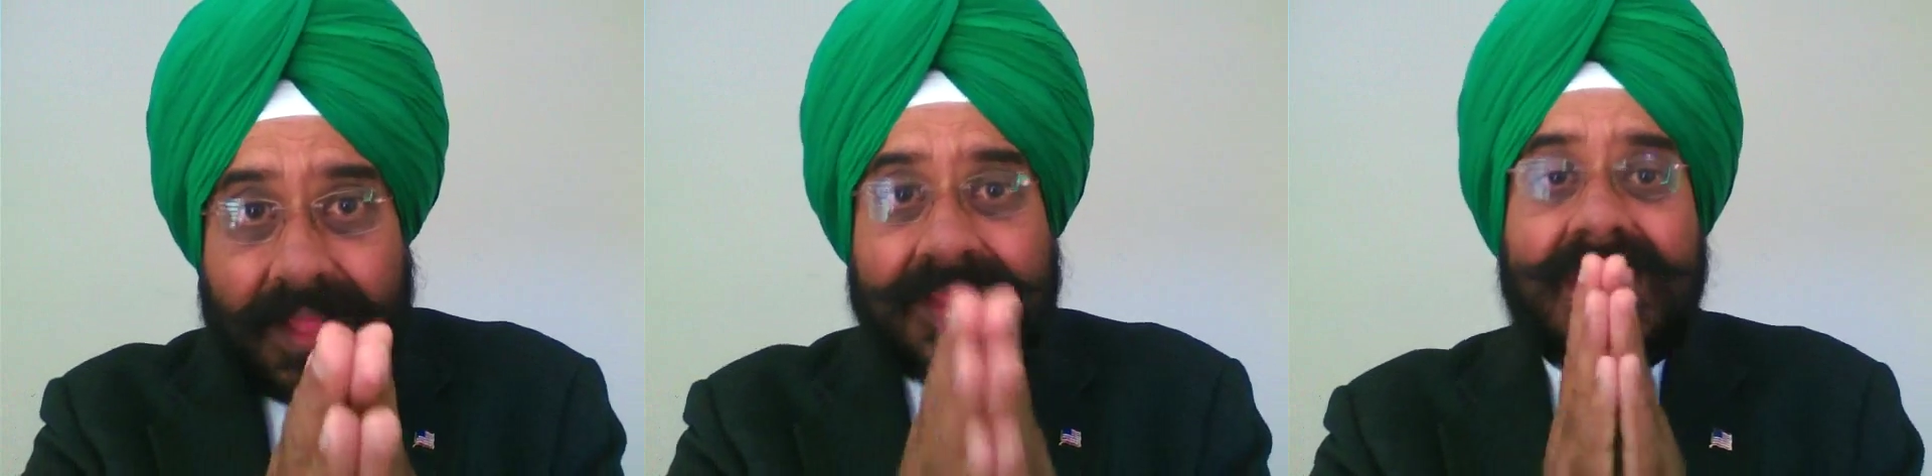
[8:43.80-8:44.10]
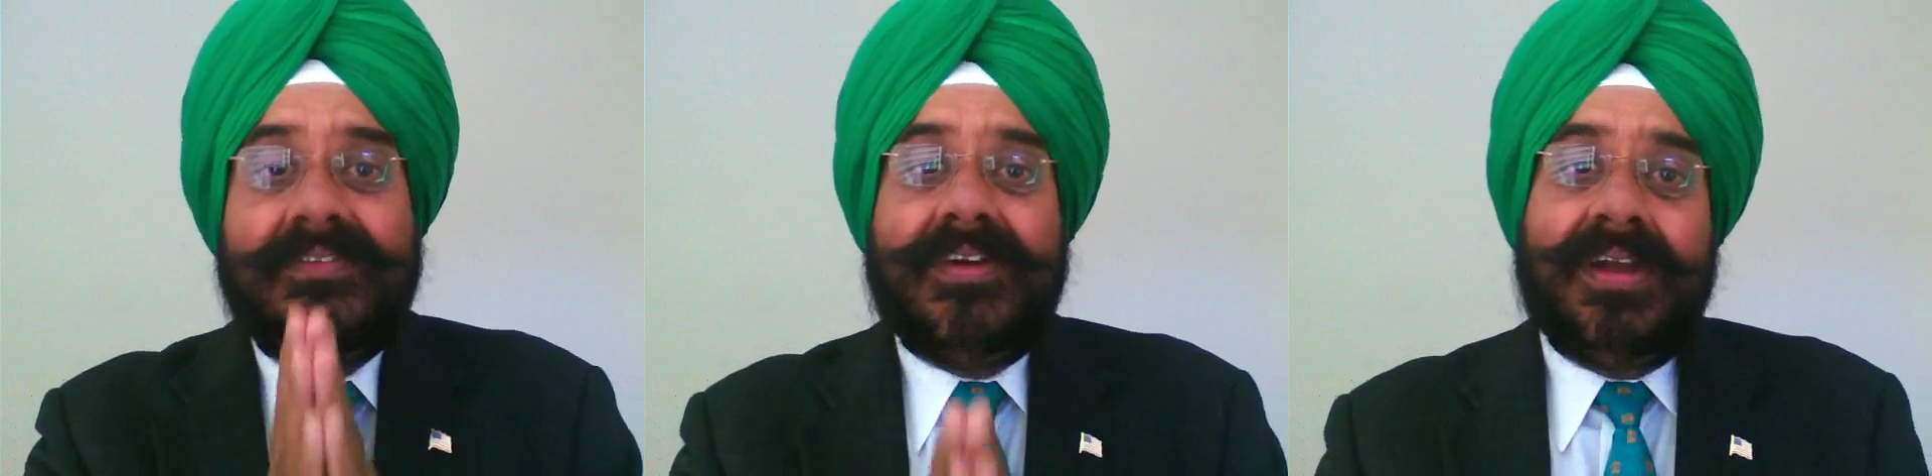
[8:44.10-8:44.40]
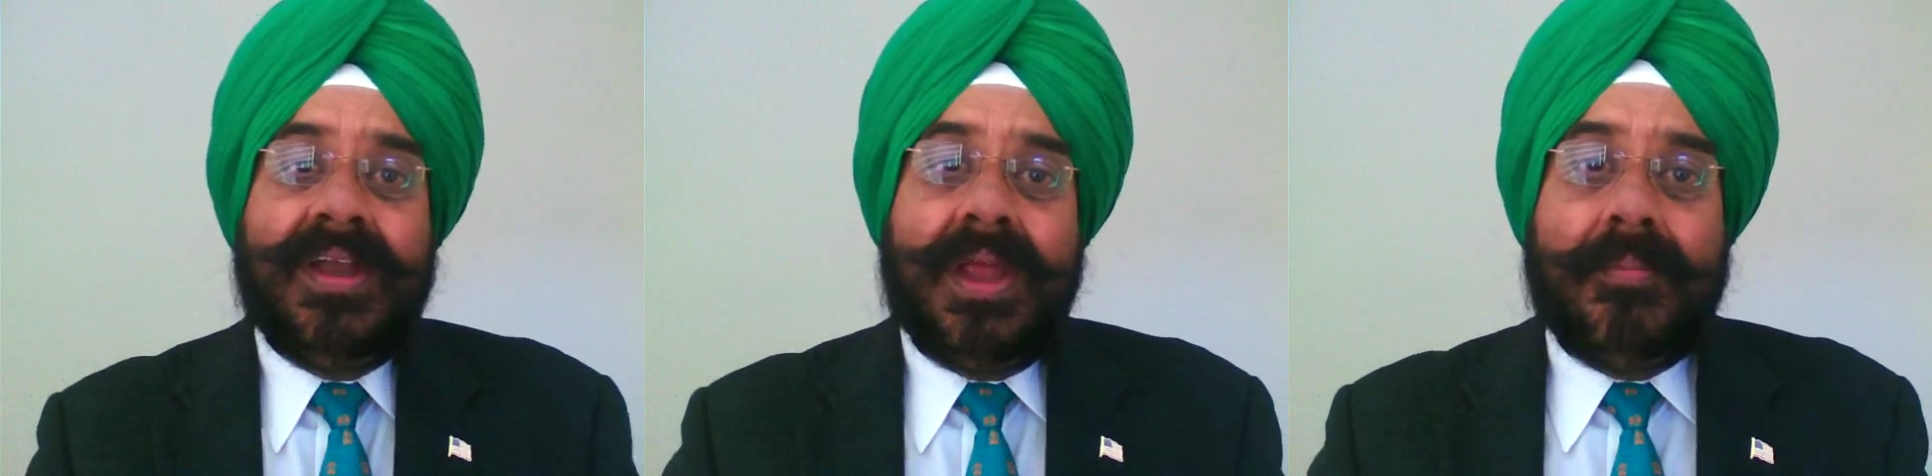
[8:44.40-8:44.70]
they
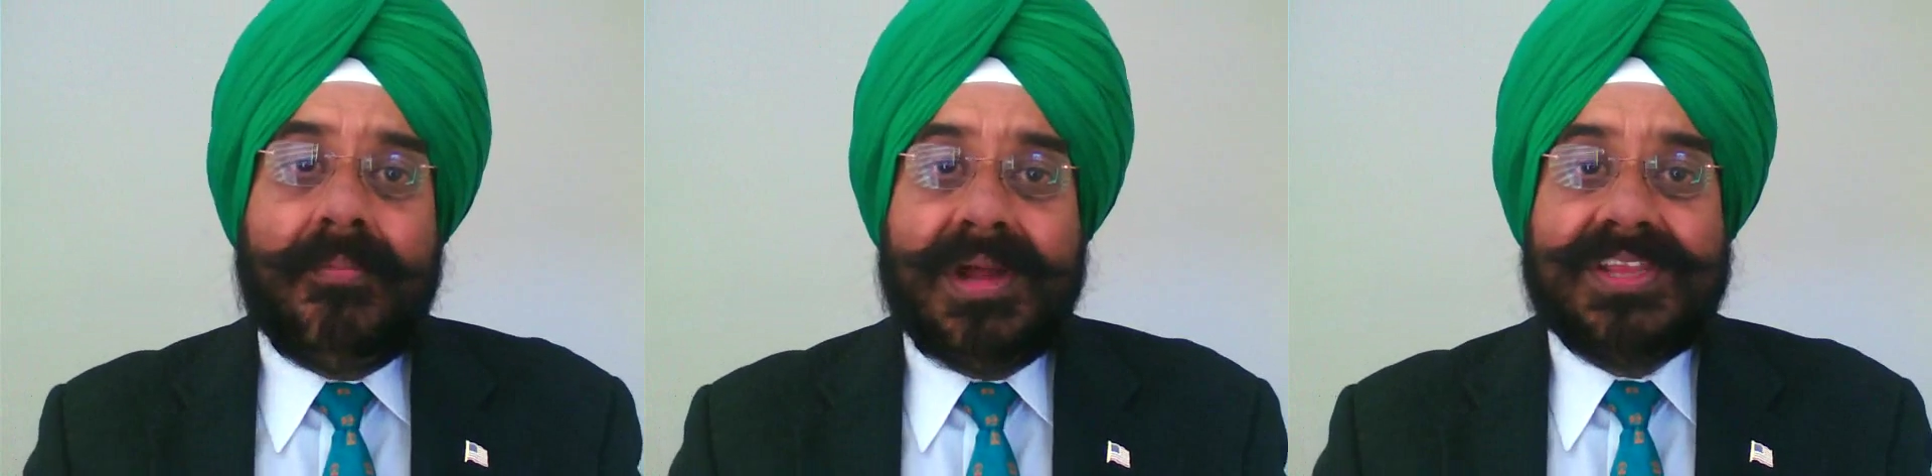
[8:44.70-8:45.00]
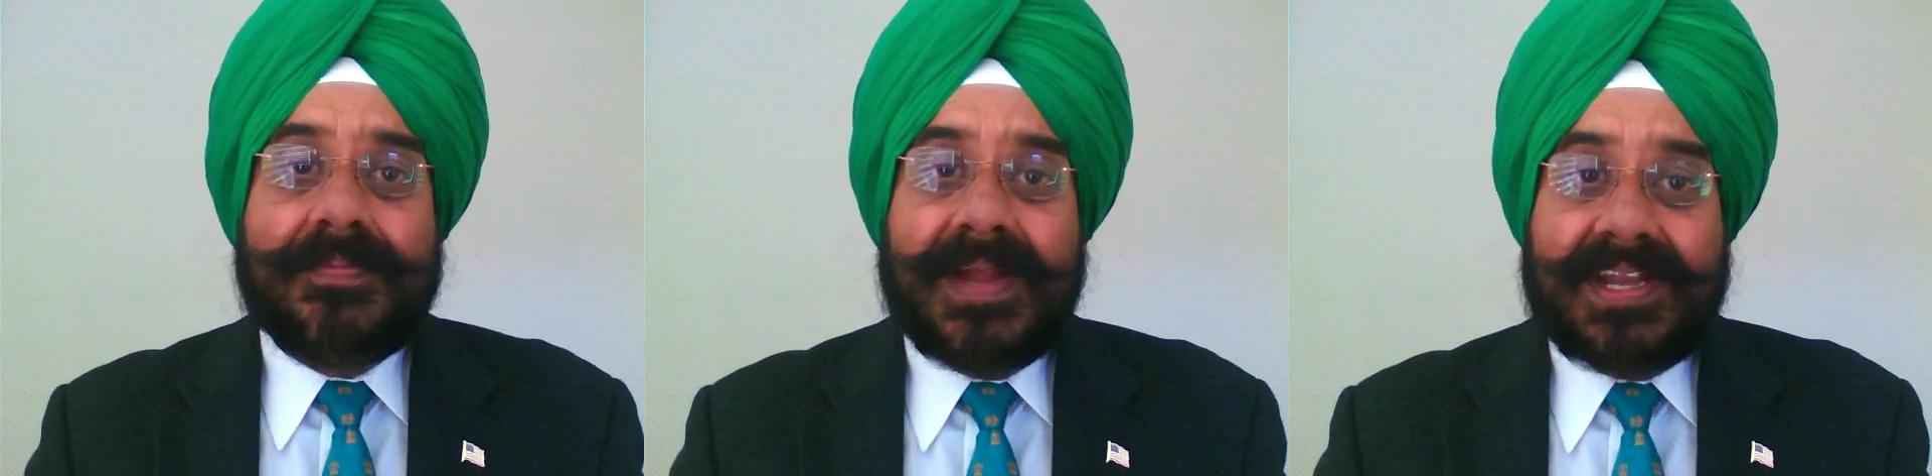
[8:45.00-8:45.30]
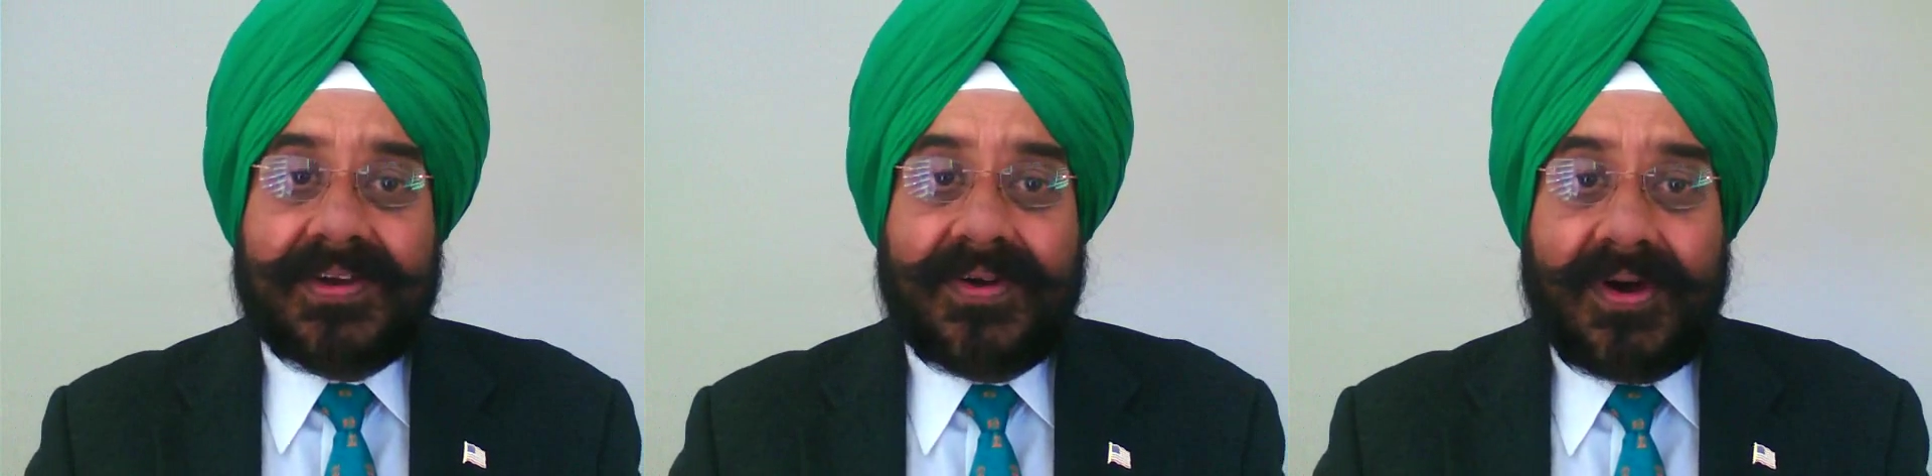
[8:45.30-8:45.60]
were much
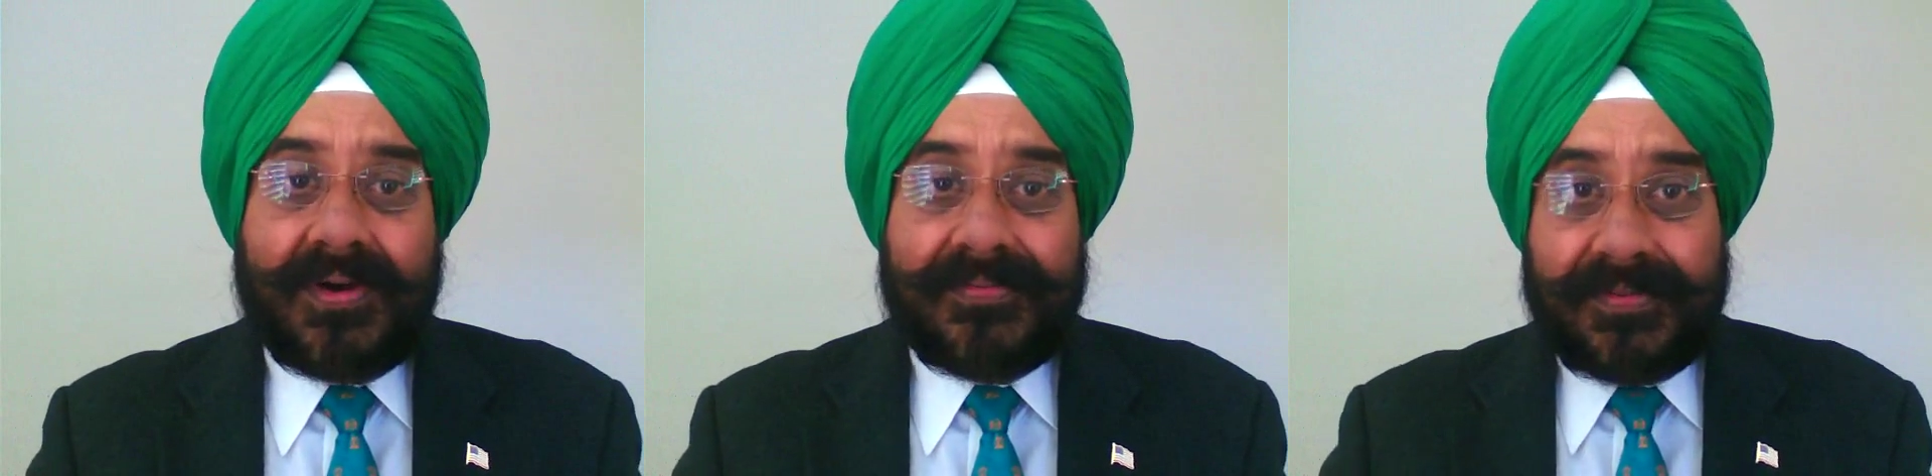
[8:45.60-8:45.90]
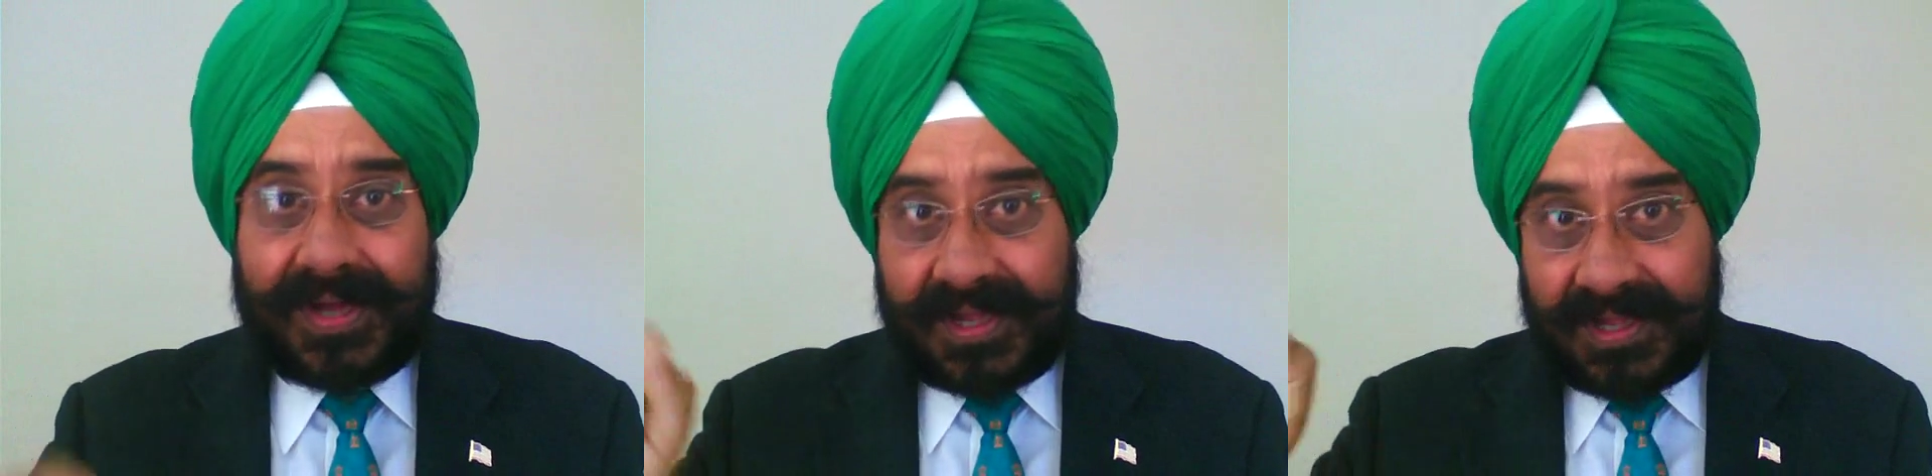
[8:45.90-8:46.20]
better off